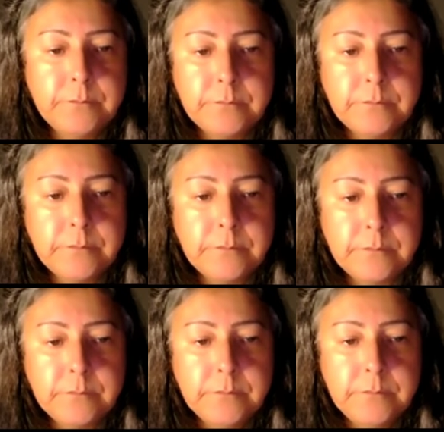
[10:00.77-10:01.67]

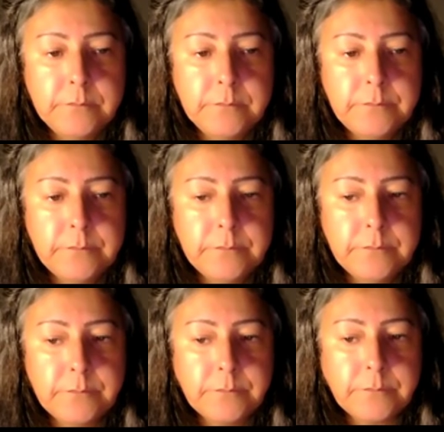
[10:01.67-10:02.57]

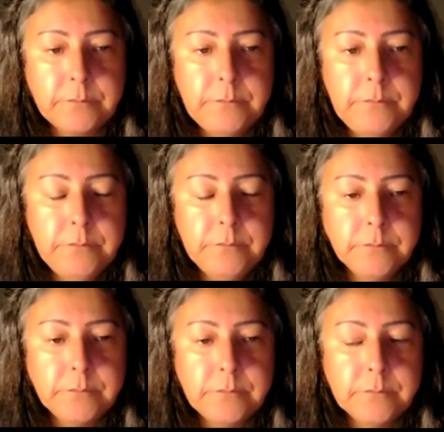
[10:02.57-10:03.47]

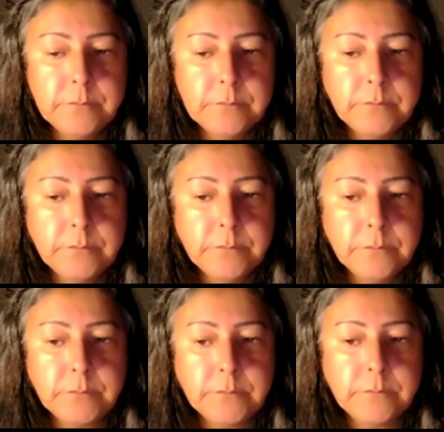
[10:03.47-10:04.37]

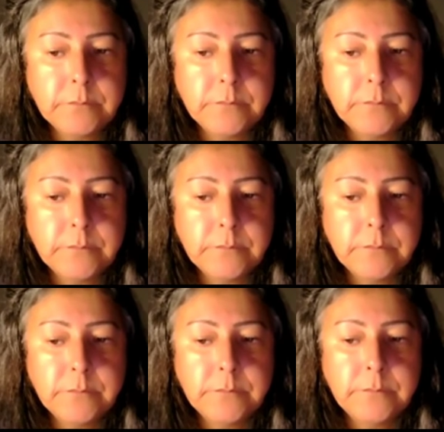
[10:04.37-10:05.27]

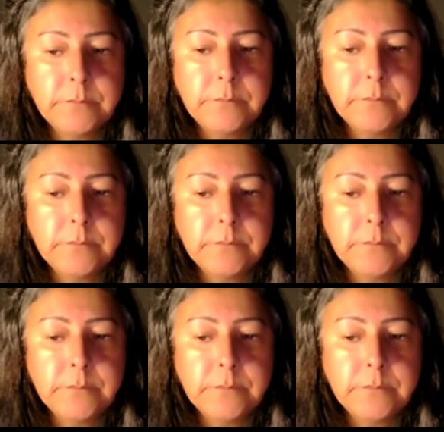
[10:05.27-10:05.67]
[no speech]